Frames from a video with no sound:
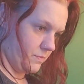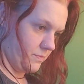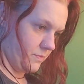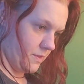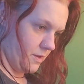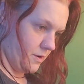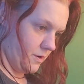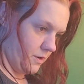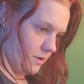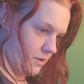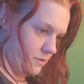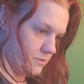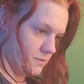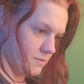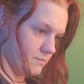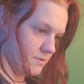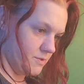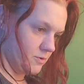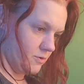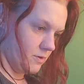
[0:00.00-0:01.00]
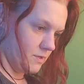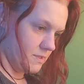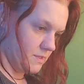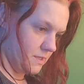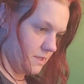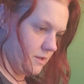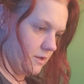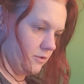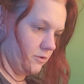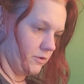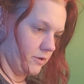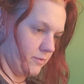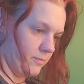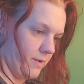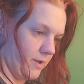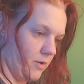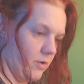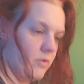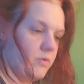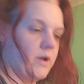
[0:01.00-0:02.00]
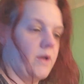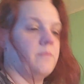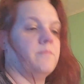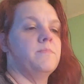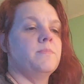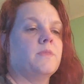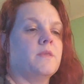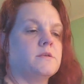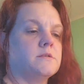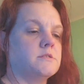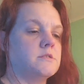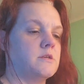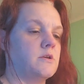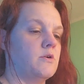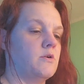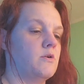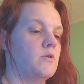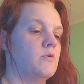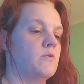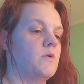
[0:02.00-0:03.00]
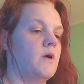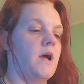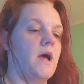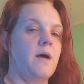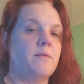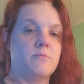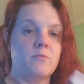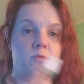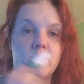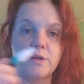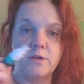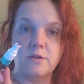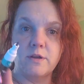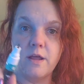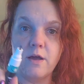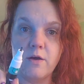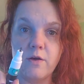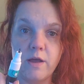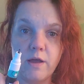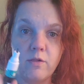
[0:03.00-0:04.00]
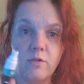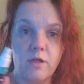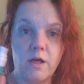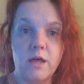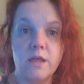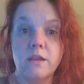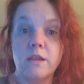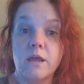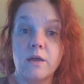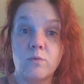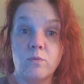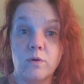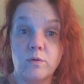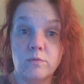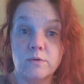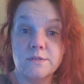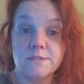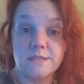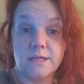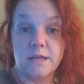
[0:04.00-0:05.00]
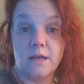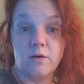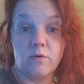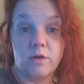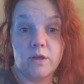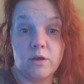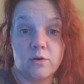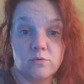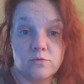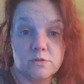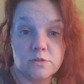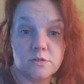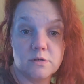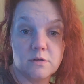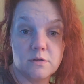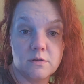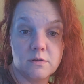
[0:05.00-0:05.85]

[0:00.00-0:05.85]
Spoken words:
There it goes. I'm starting to see color come out. Okay, so I'm going to now outline, and we will see how it goes.